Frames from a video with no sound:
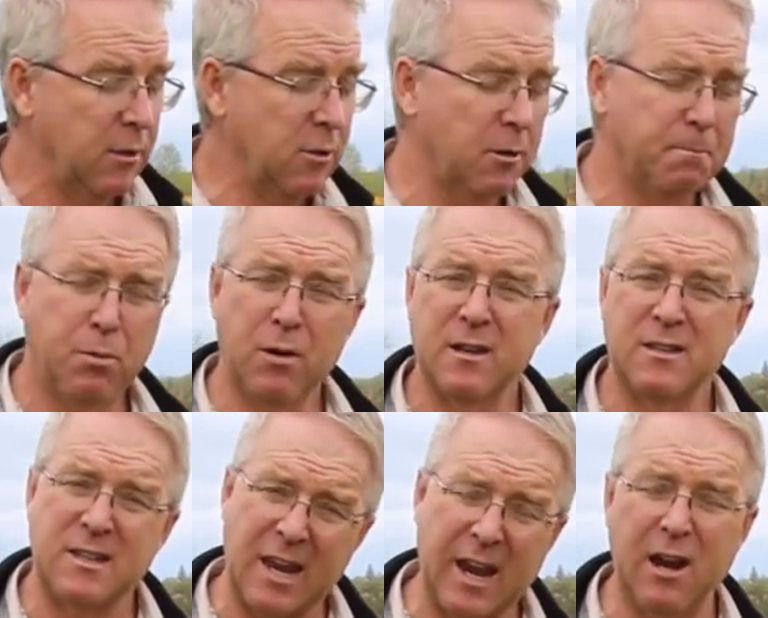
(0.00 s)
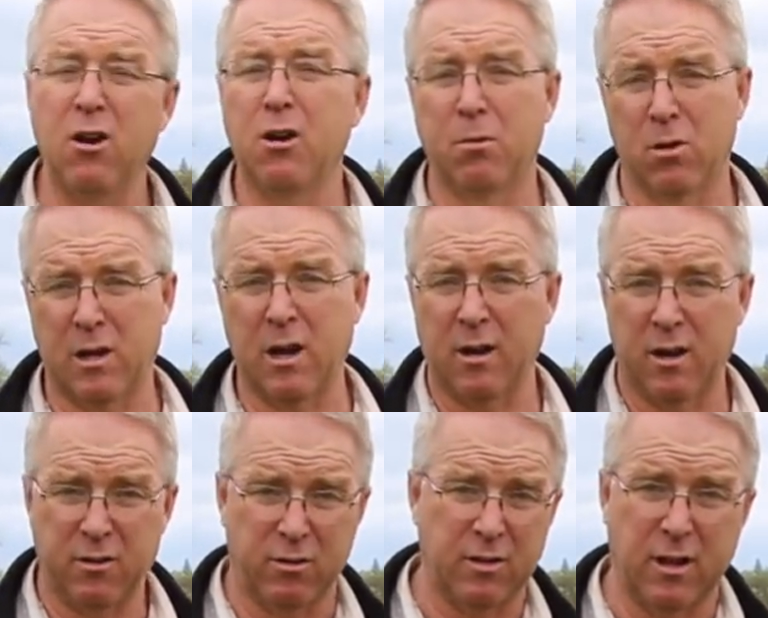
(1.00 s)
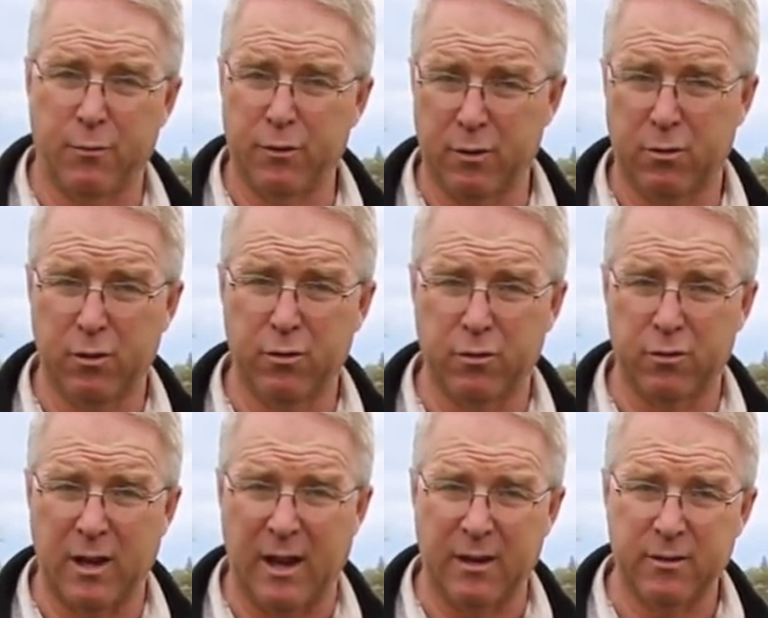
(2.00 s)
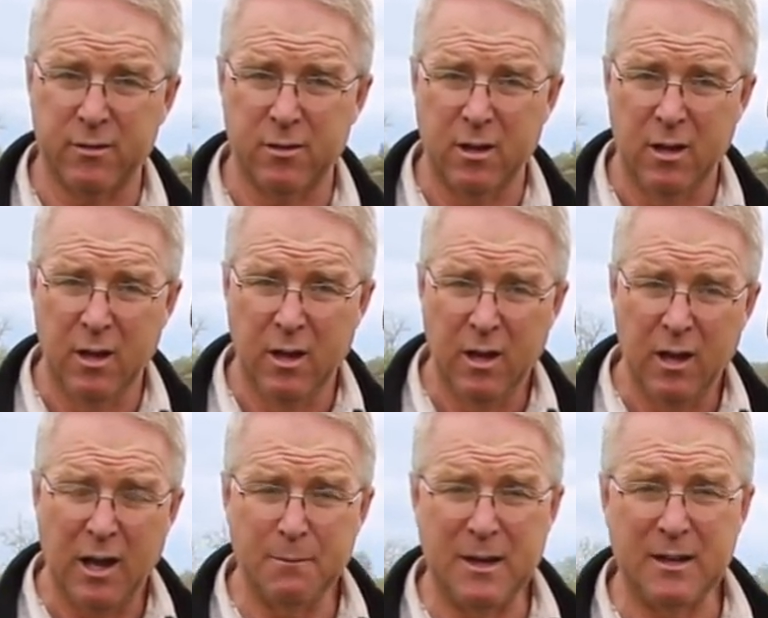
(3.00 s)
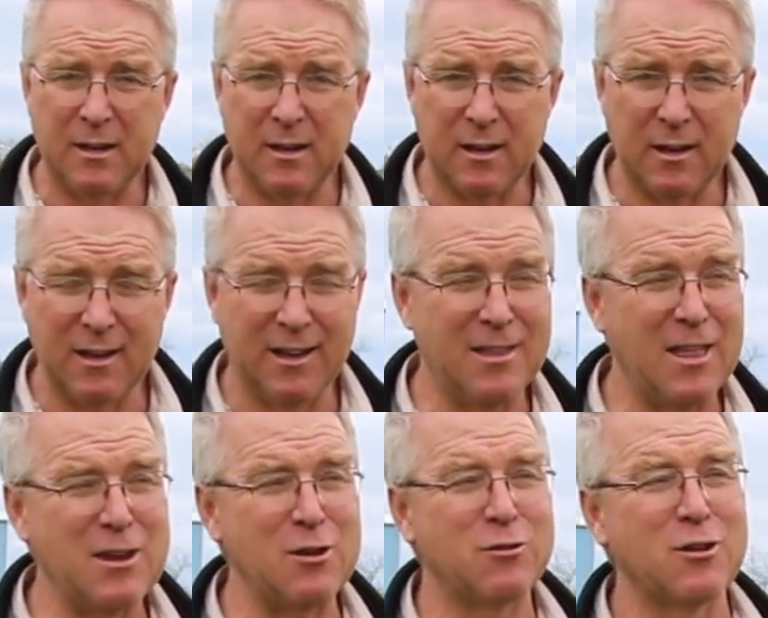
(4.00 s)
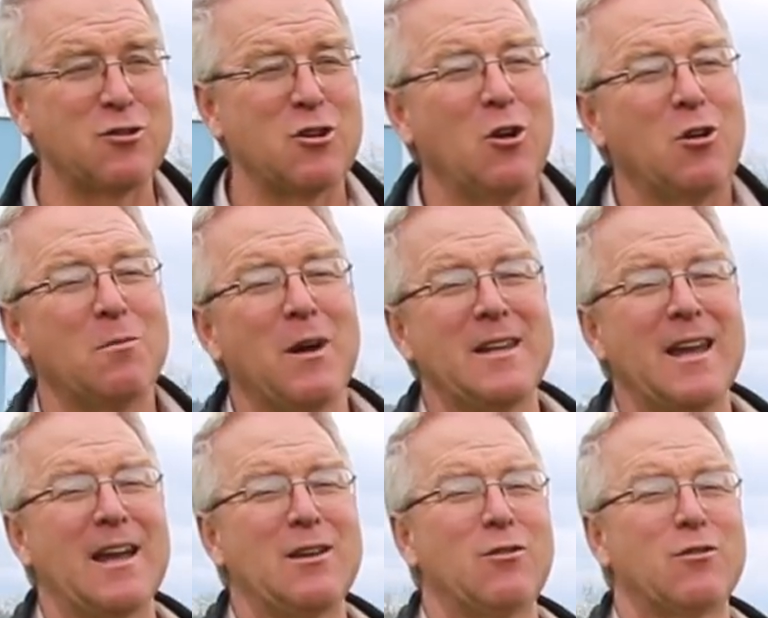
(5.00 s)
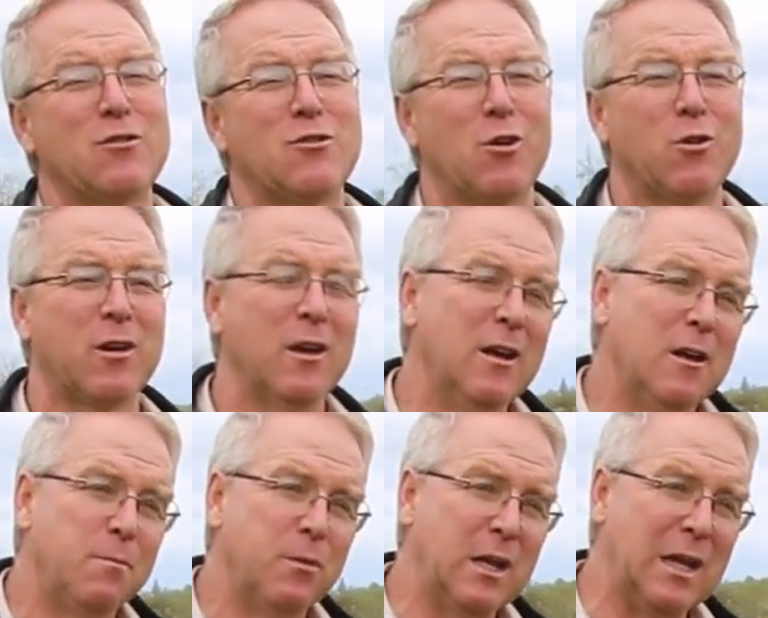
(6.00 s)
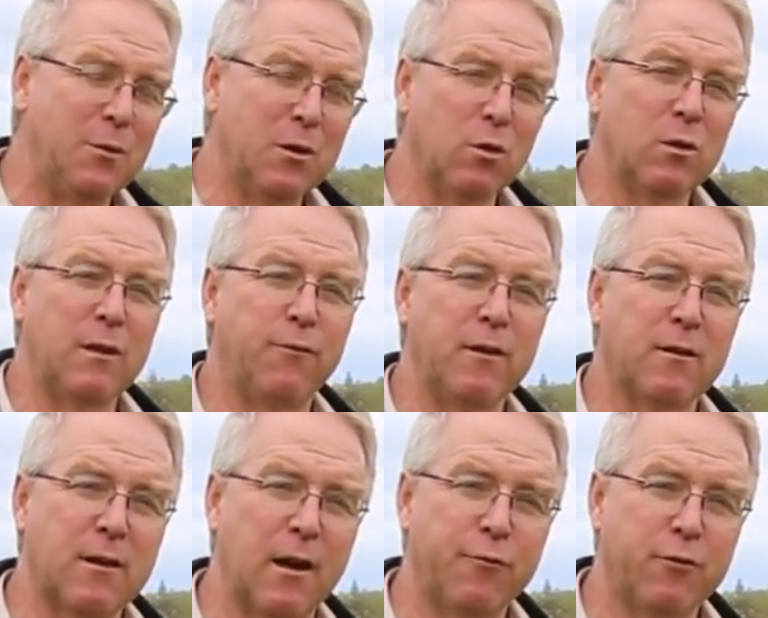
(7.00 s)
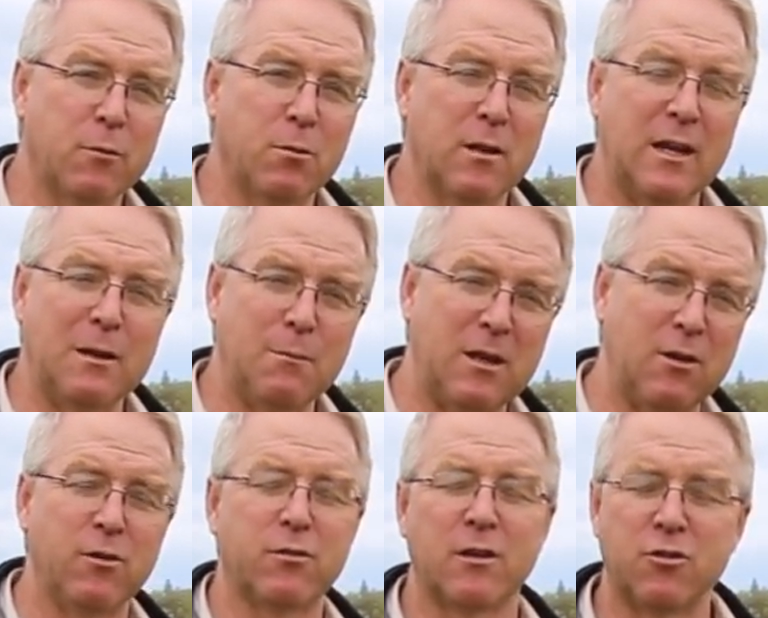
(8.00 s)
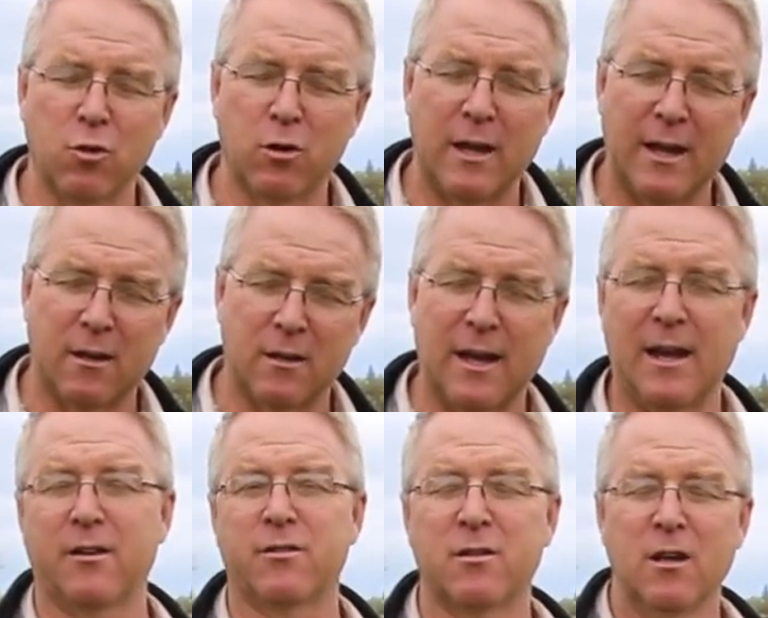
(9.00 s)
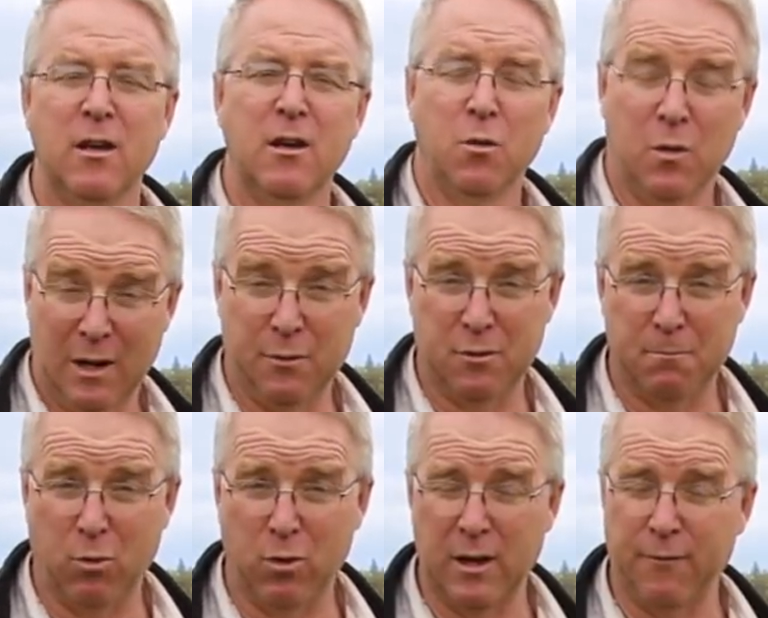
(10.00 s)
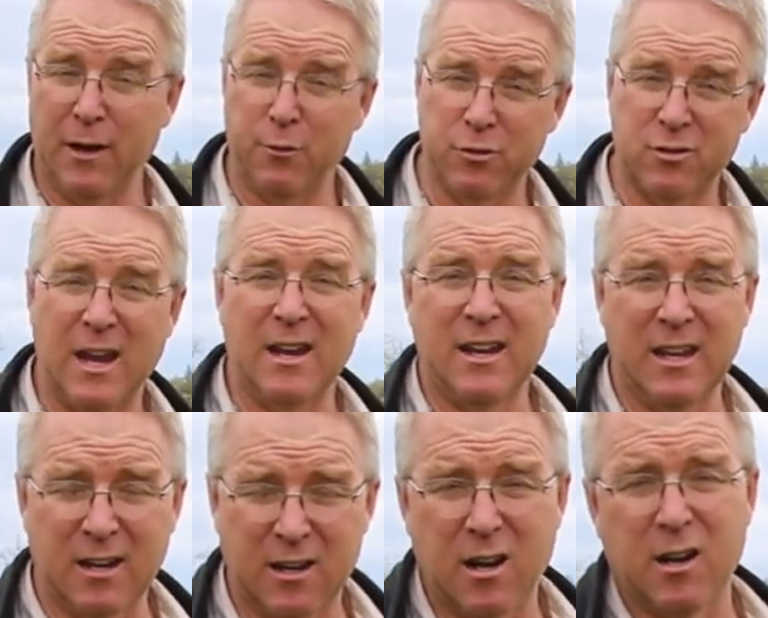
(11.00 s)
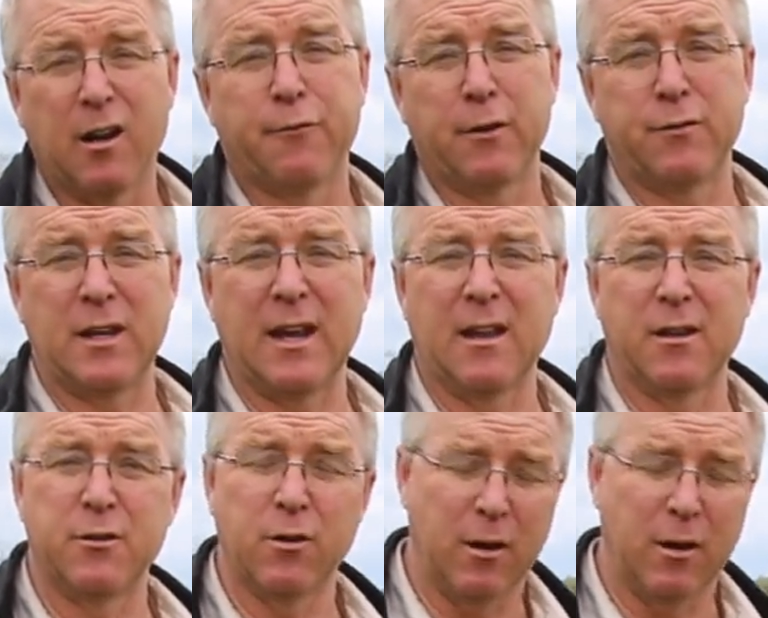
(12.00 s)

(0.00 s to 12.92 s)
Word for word: you can put a terrible cut on yourself with a cruiser's axe. I mean, they used to joke, my dad used to joke, that he would only feel comfortable letting me use a short-handled axe when I was a boy if I was standing in a cut-off 50-gallon